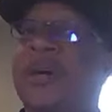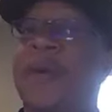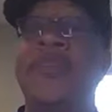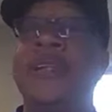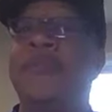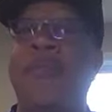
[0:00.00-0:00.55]

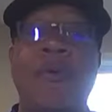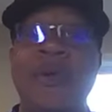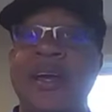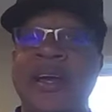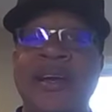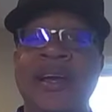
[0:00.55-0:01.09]
something in the
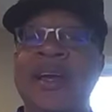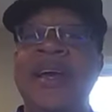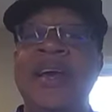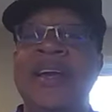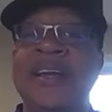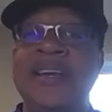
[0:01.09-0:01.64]
morning,
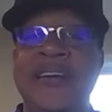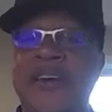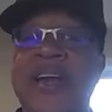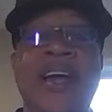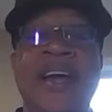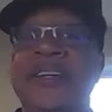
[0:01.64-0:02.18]

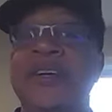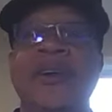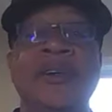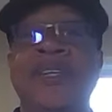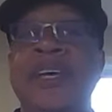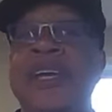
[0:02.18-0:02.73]

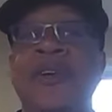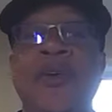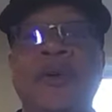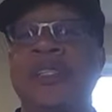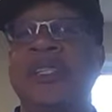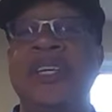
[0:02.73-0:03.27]

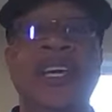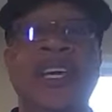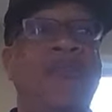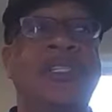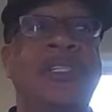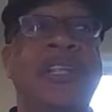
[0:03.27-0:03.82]
10-year-old Steve
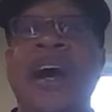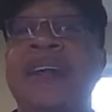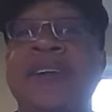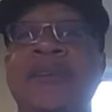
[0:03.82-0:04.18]
was not